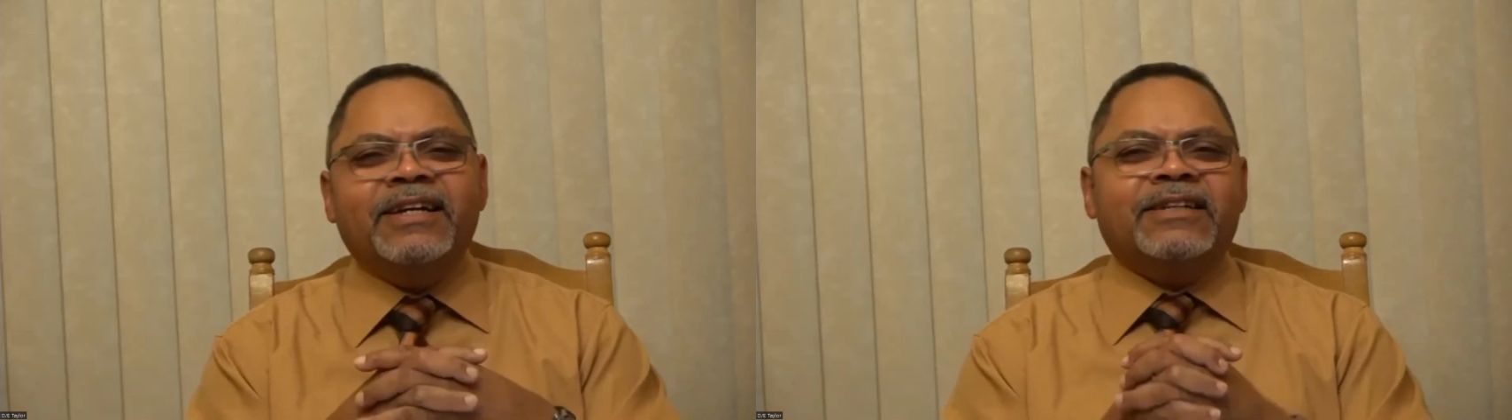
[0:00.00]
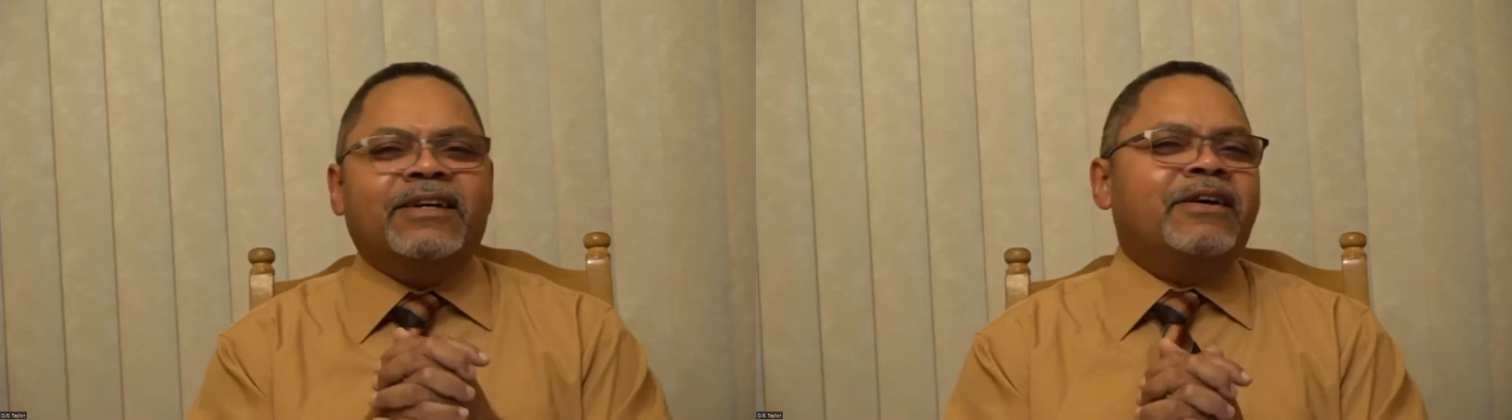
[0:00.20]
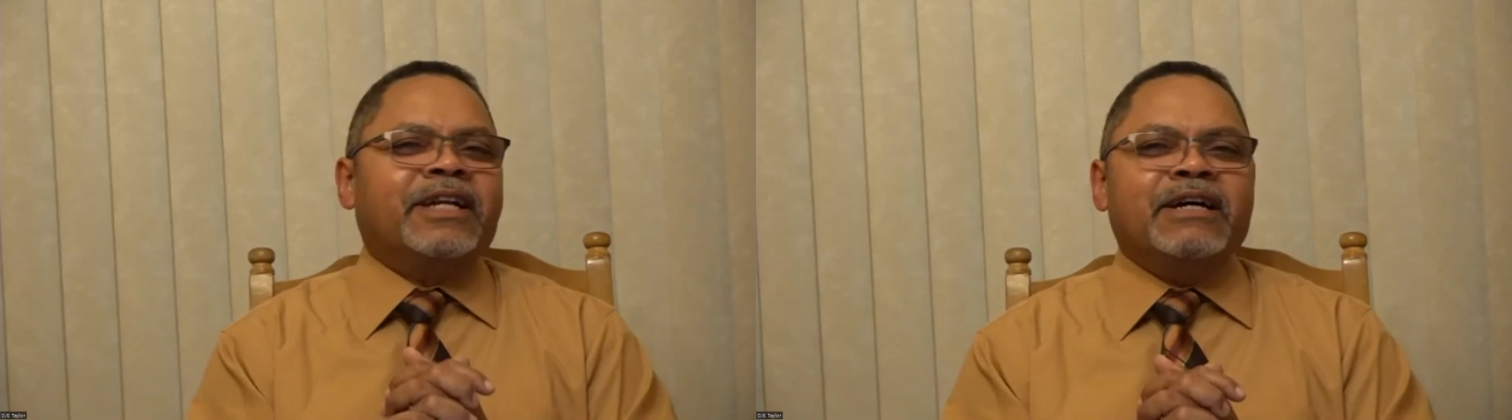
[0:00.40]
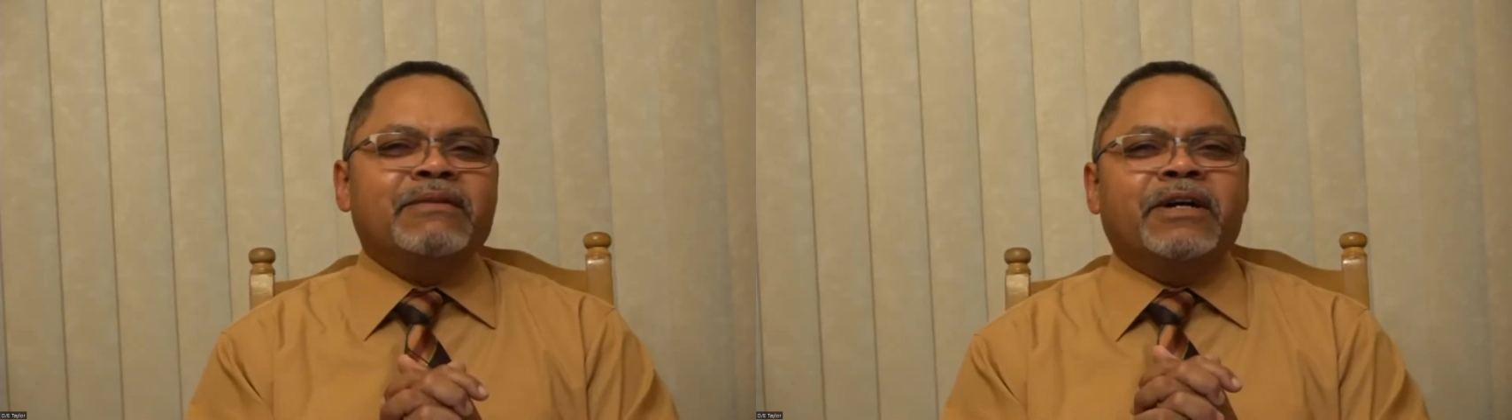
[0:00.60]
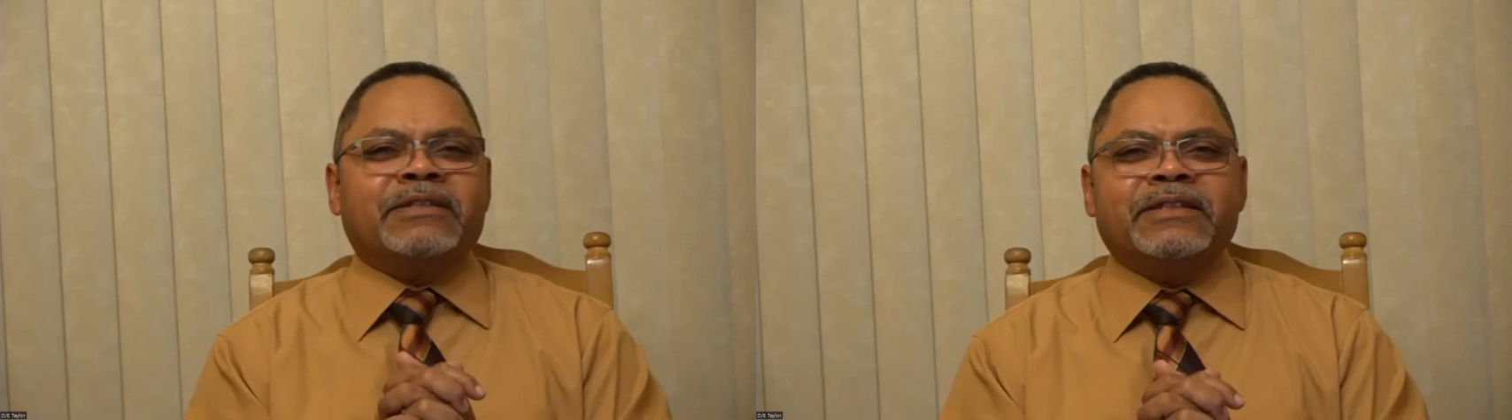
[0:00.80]
Lord have
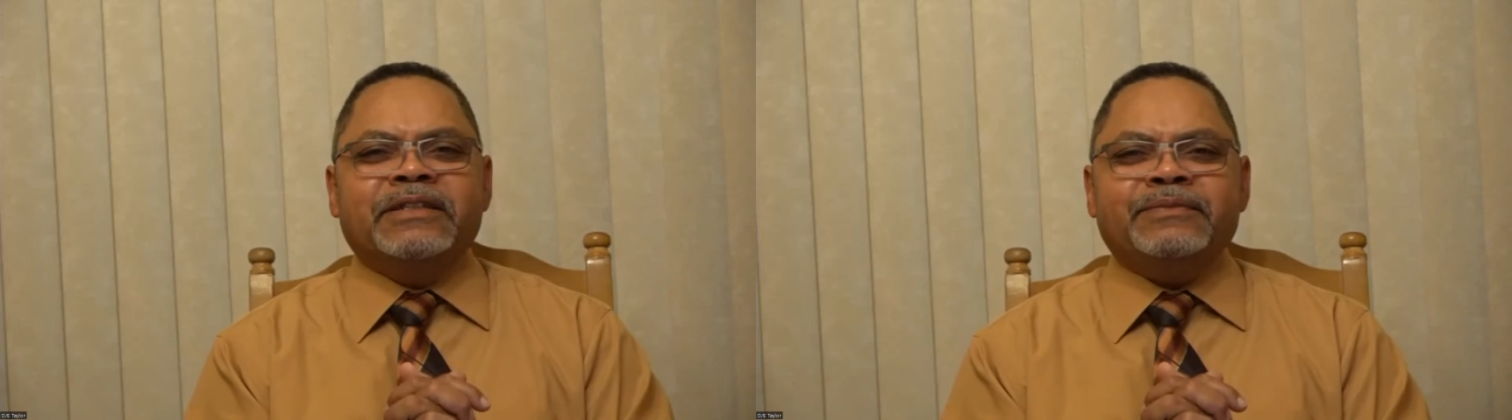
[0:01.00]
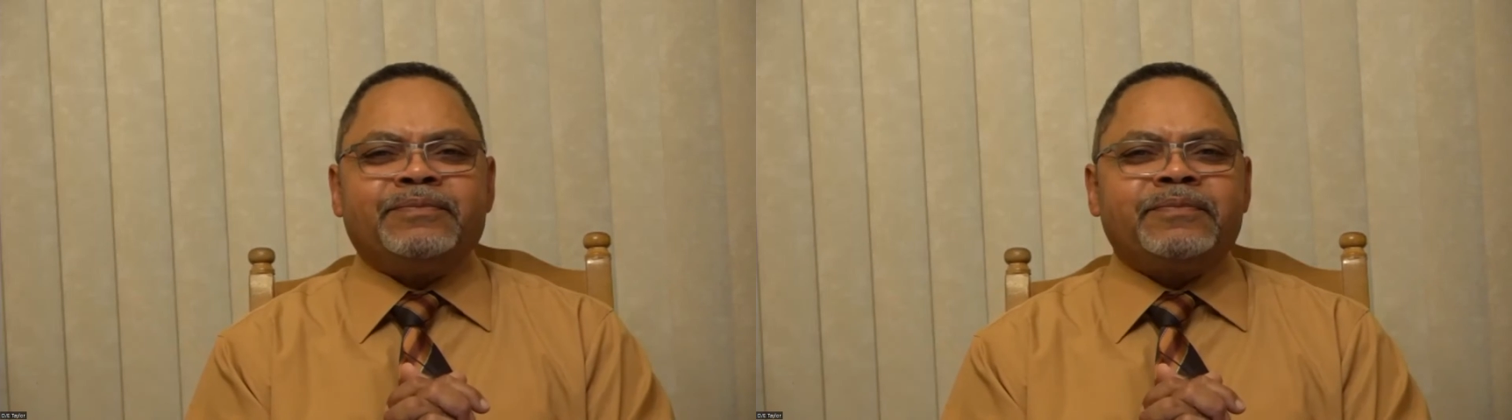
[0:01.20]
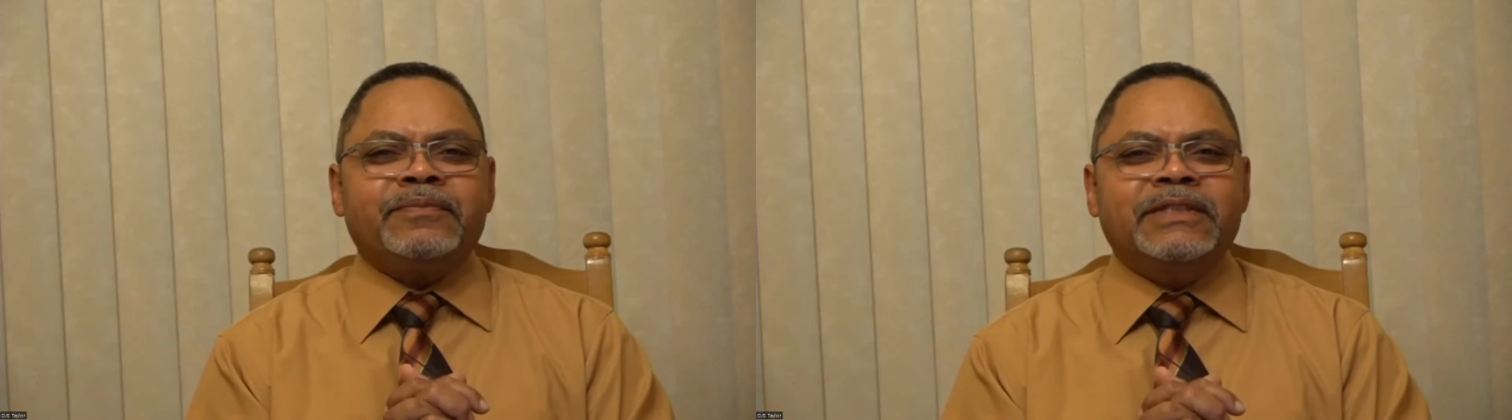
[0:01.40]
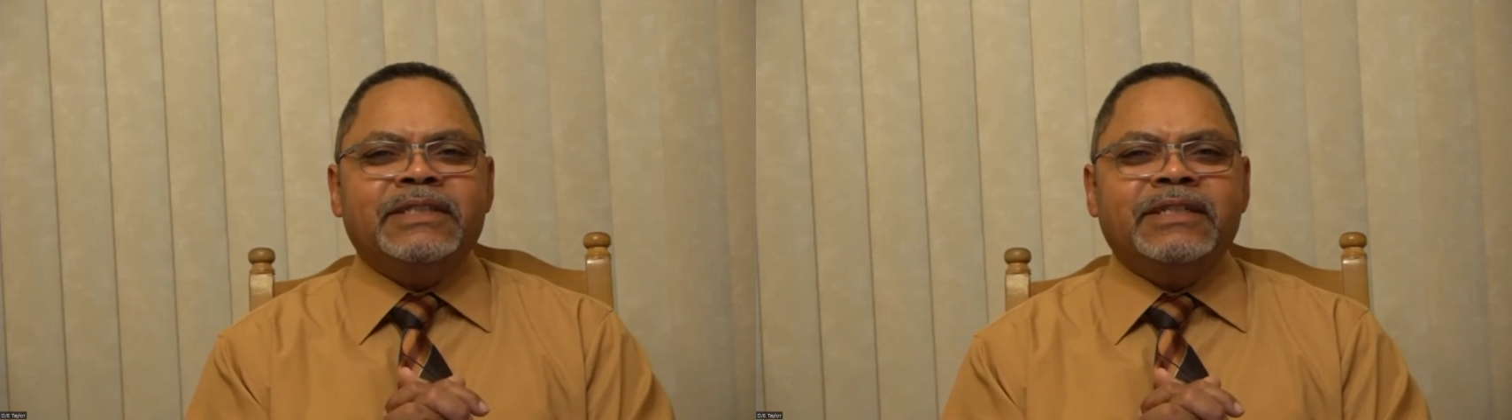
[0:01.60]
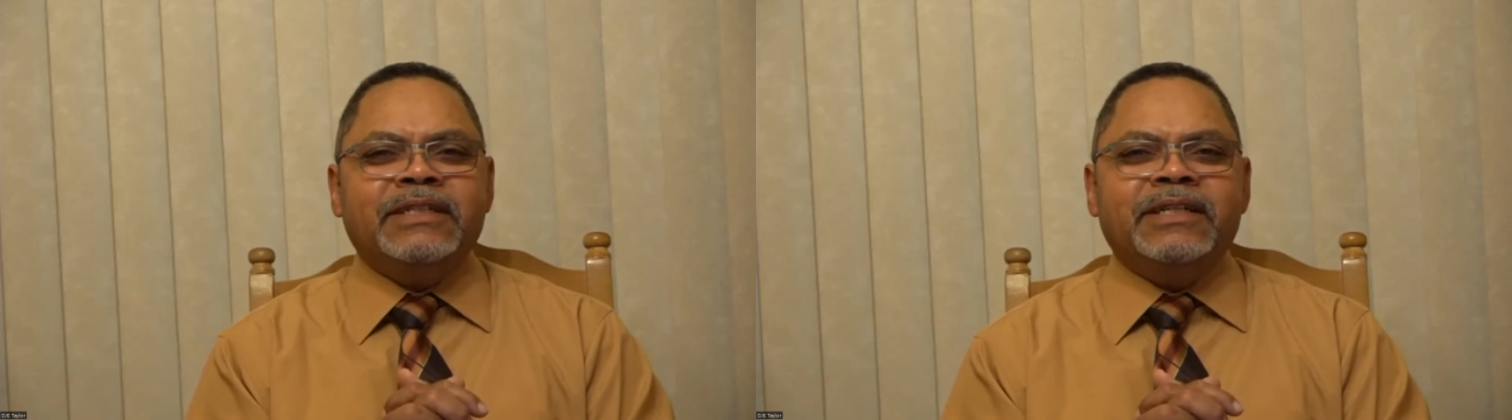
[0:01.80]
mercy.
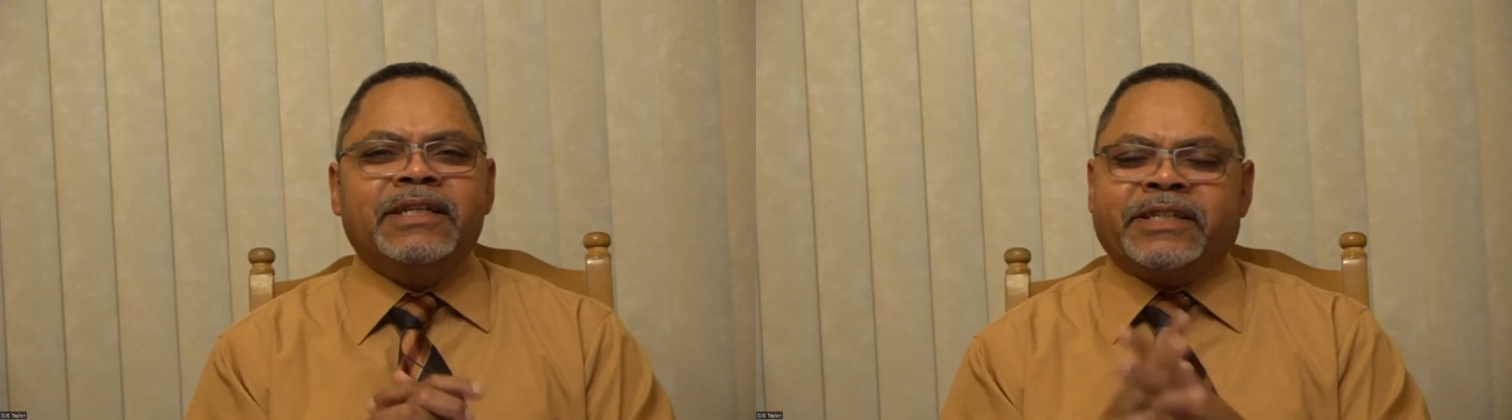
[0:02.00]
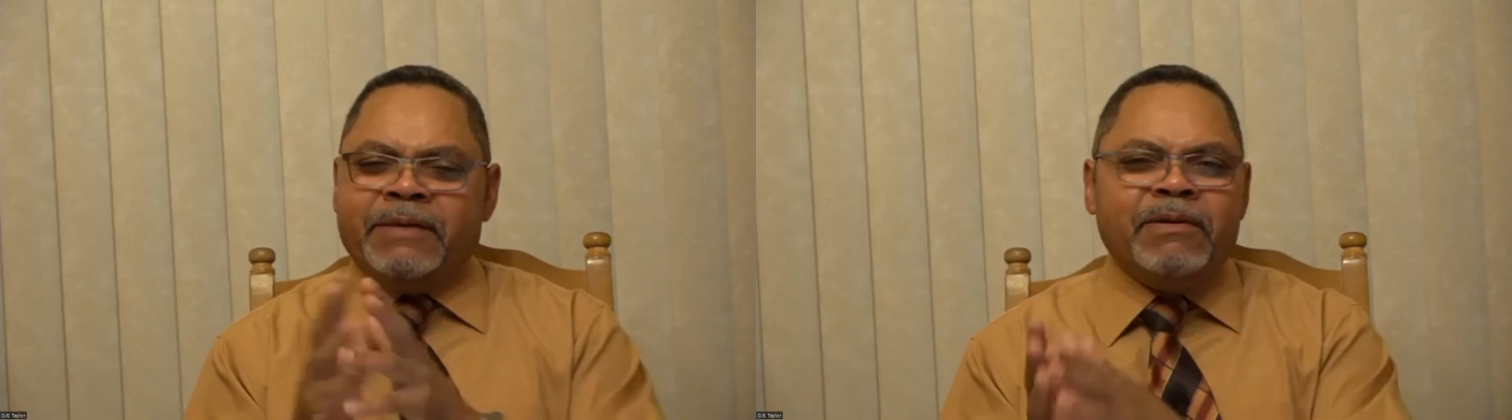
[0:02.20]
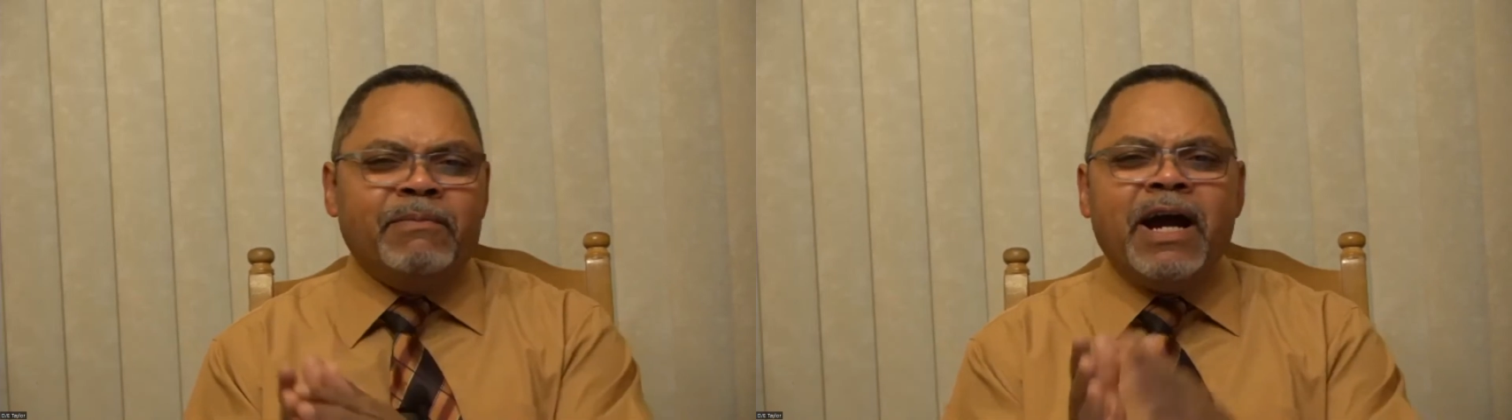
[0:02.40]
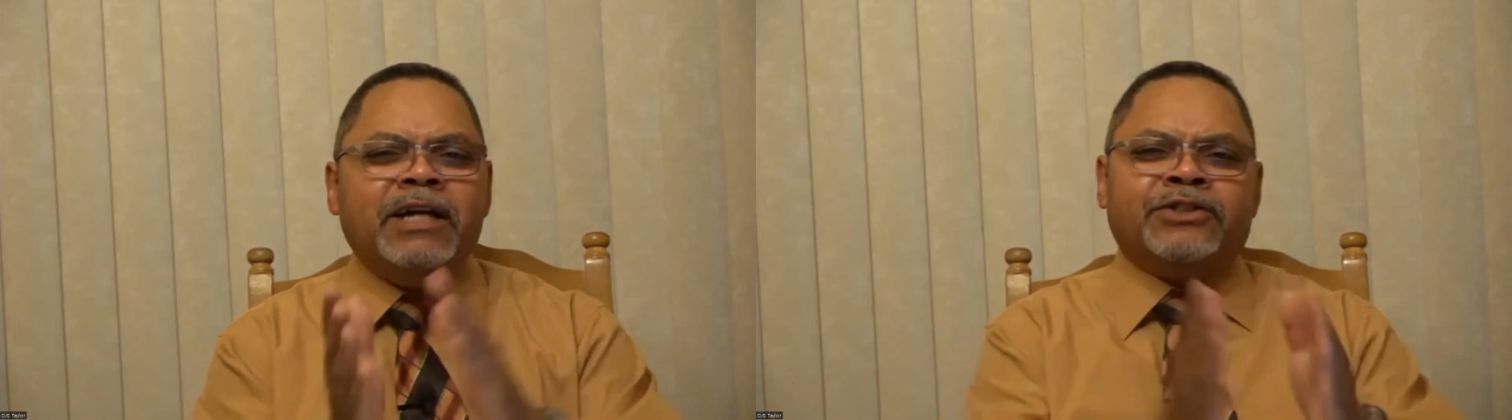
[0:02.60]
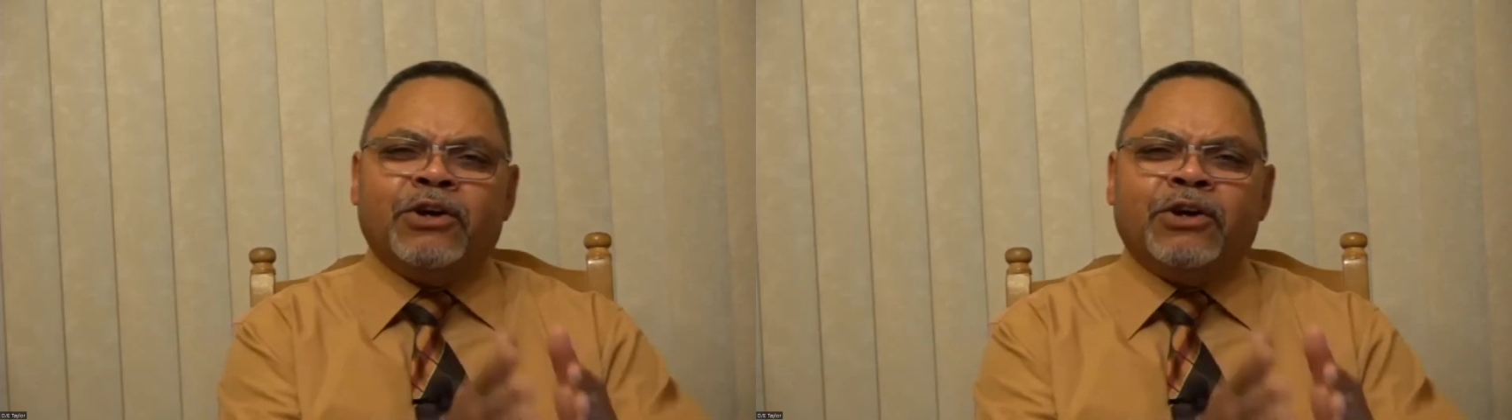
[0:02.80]
And keep in mind,